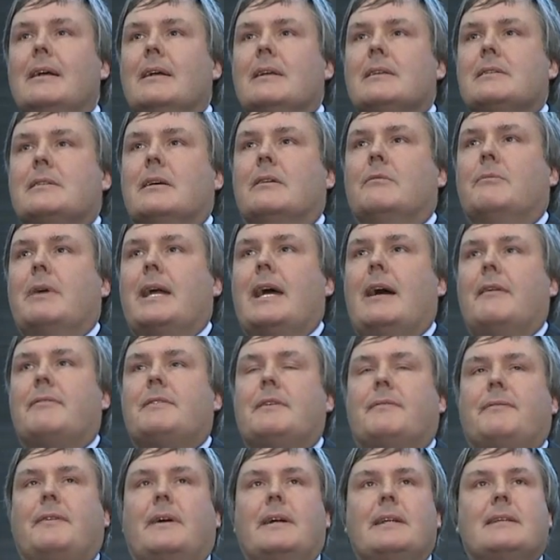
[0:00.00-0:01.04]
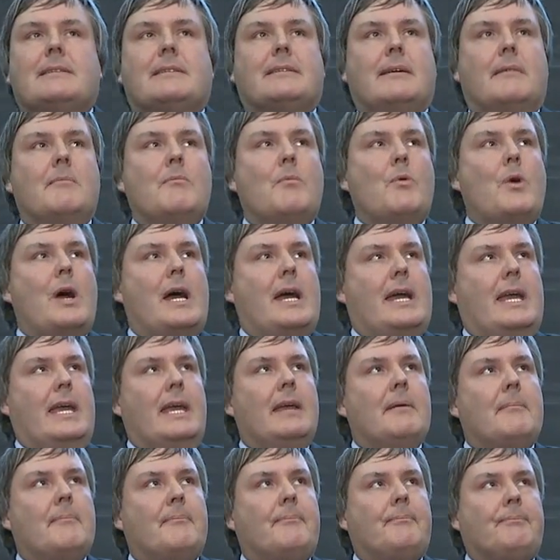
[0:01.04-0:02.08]
So we have to find some
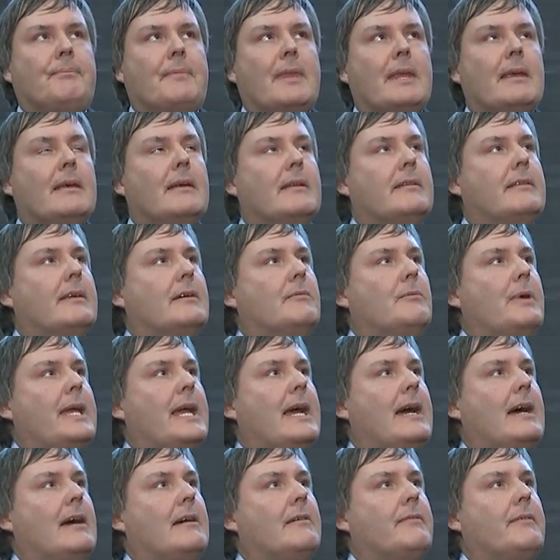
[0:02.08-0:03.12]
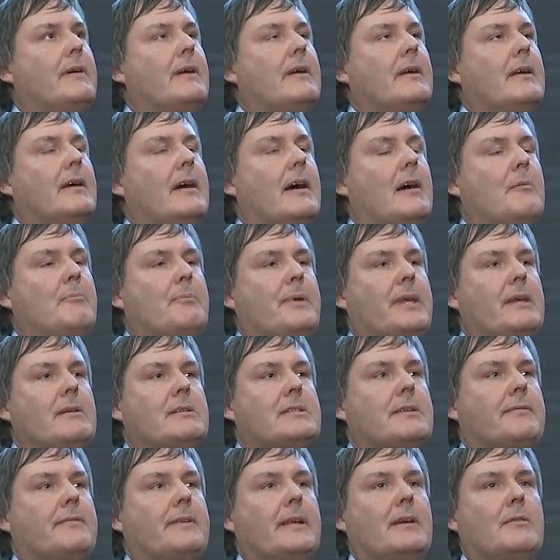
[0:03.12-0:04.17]
way that we have a
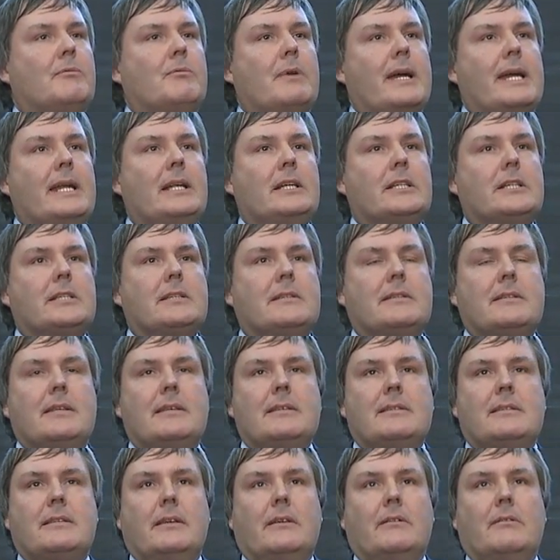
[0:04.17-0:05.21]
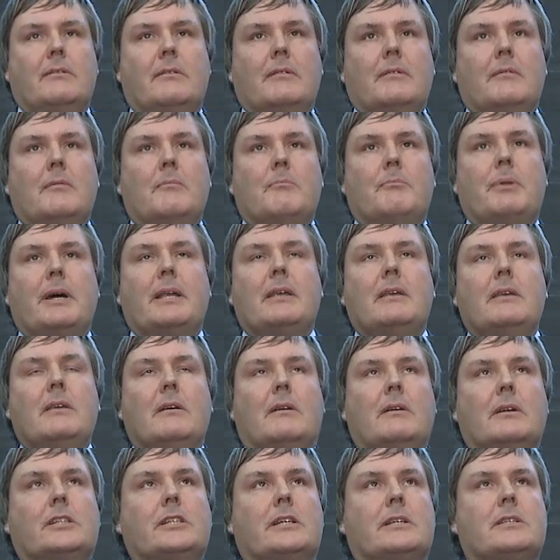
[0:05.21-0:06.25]
beautifully arranged tissue, but
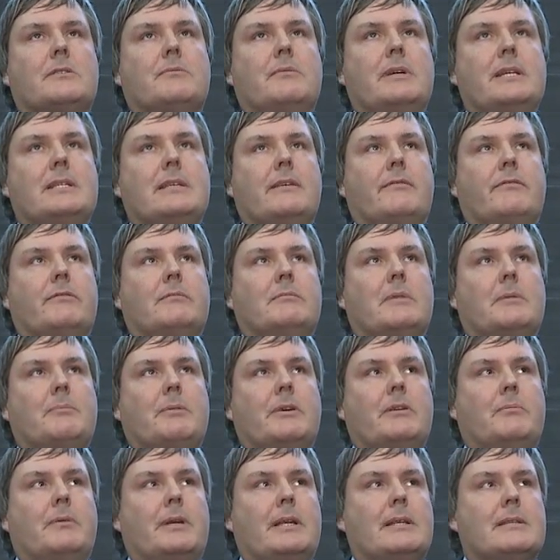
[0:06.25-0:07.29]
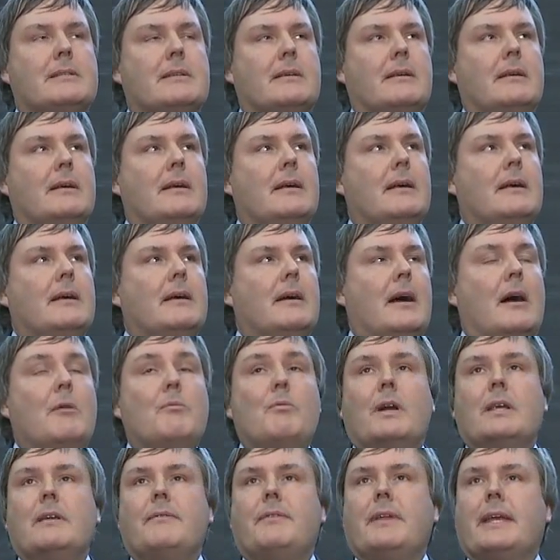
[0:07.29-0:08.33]
not just reading from the blueprint. And
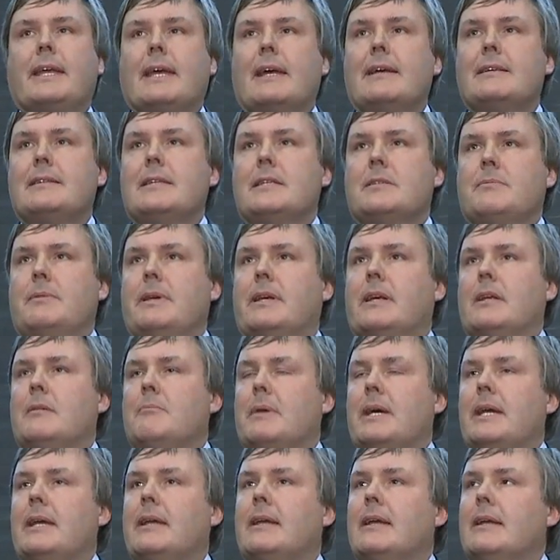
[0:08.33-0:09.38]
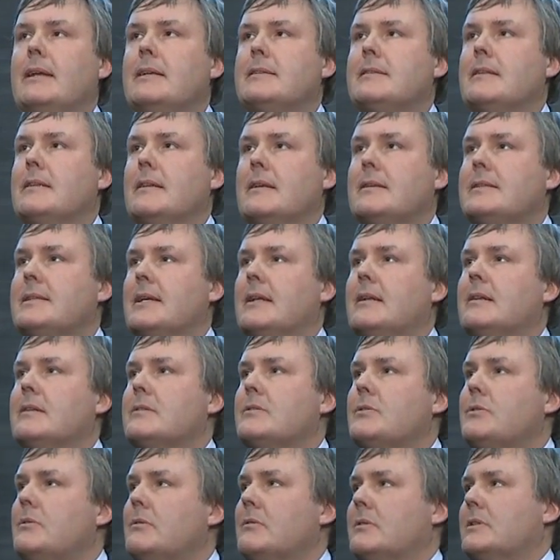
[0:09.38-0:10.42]
one of the guesses we can make is that the cells
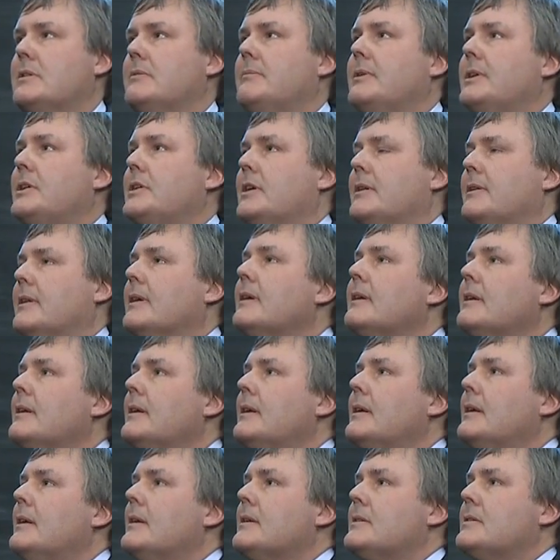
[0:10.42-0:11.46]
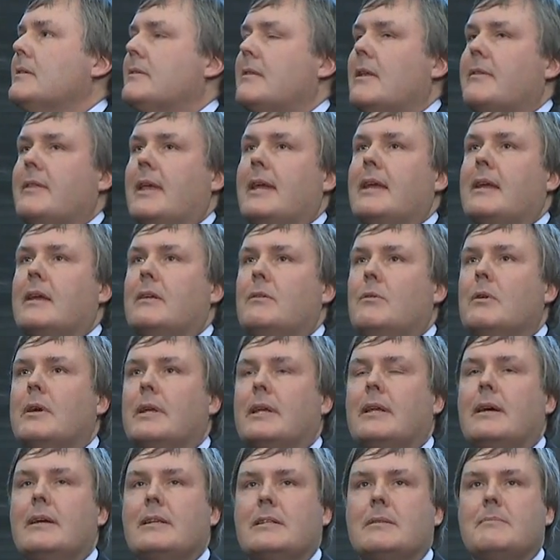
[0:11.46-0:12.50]
talk to each other so that they can
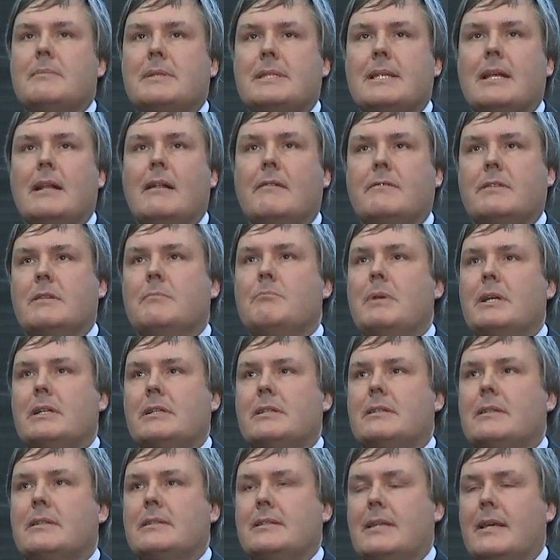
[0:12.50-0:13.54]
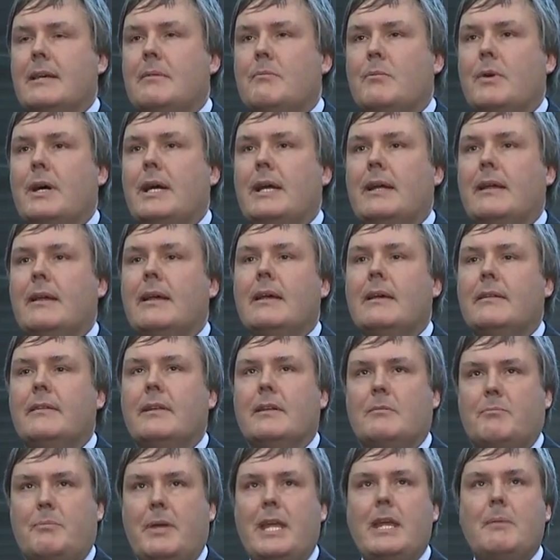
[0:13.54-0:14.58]
organize themselves in much the same way
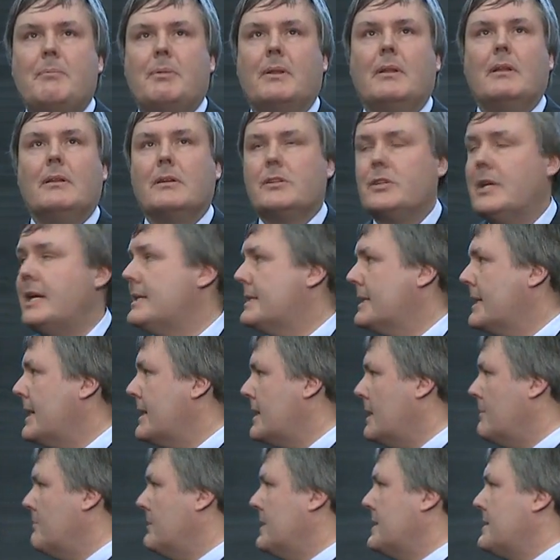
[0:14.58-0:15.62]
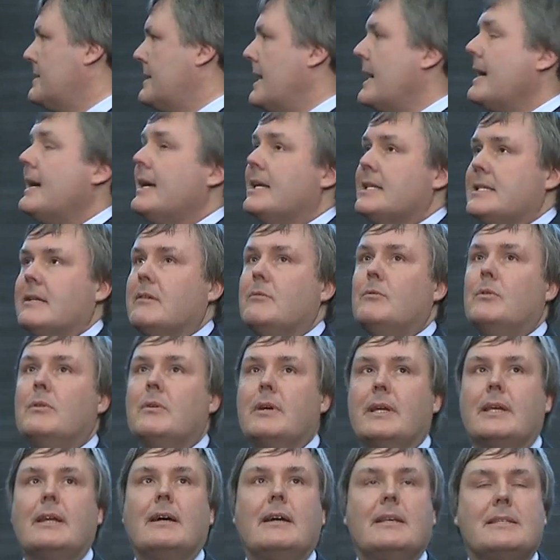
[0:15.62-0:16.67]
that people trying to get up the stairs are
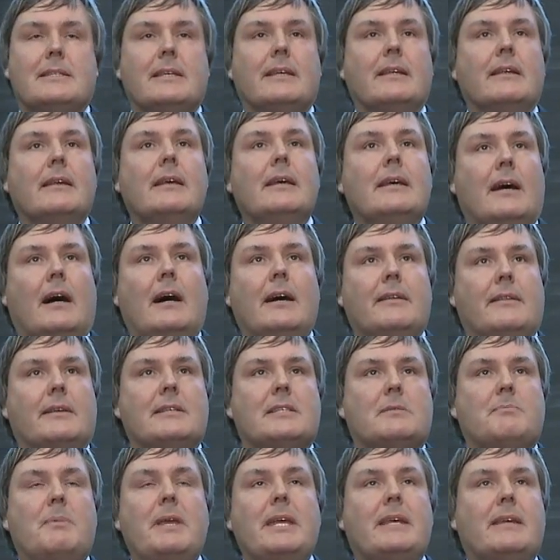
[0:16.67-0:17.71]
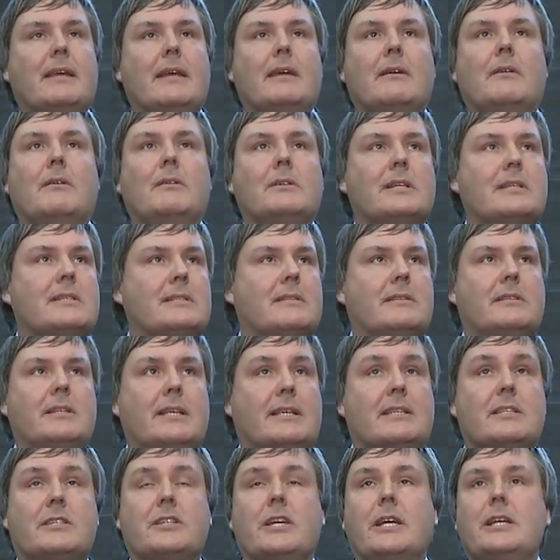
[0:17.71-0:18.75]
organizing, either speaking or just
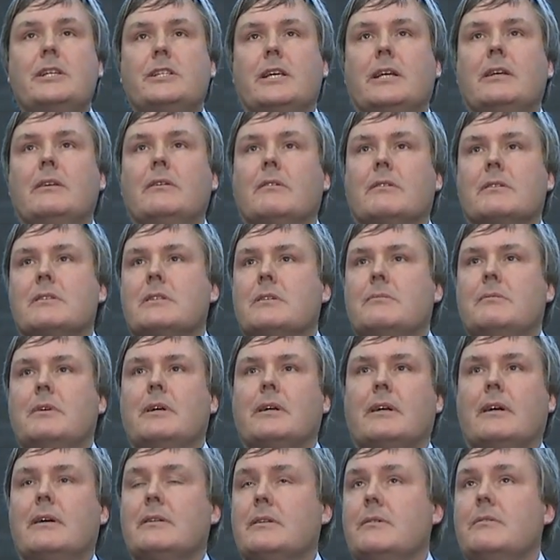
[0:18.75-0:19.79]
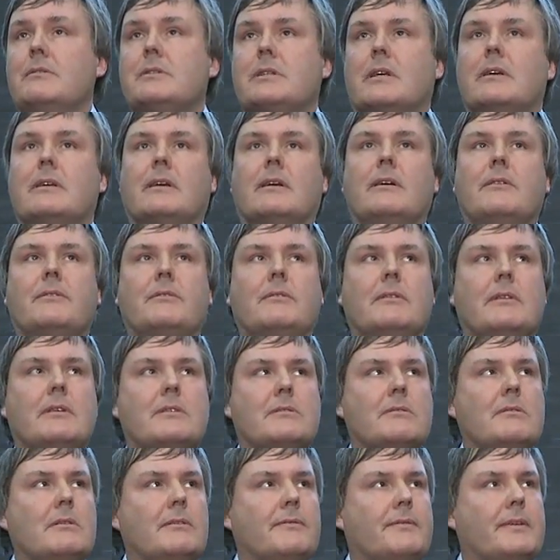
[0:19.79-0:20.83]
exchanging looks to work out who's going to go through the
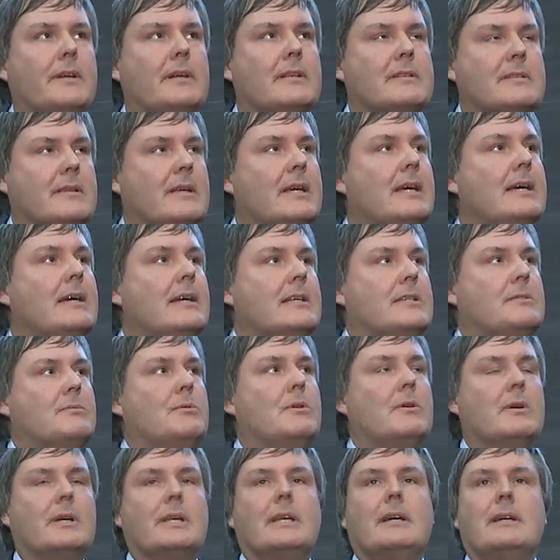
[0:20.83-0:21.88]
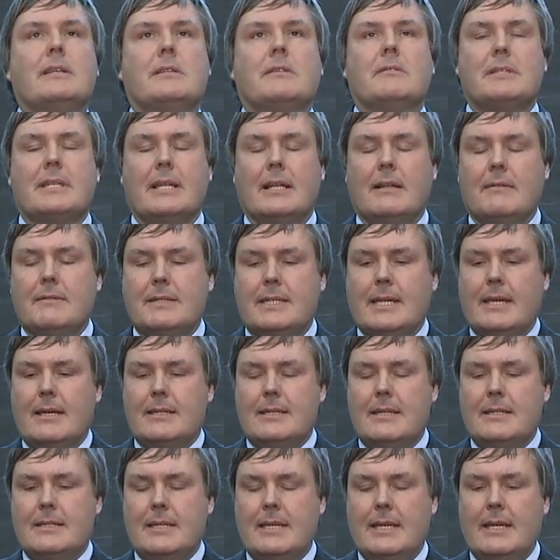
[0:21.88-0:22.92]
door first, to organize yourselves to
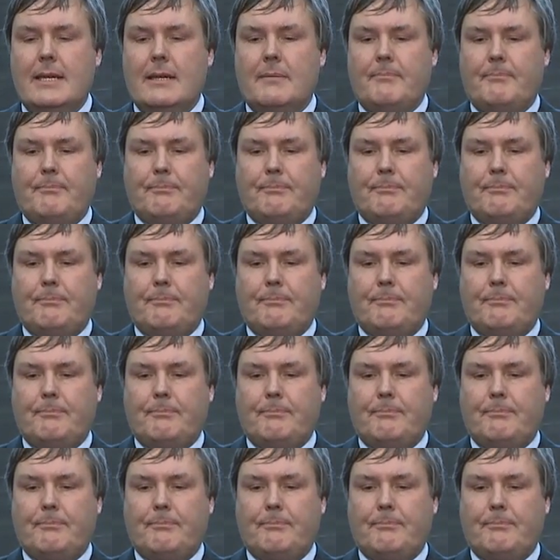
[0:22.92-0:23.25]
get into here.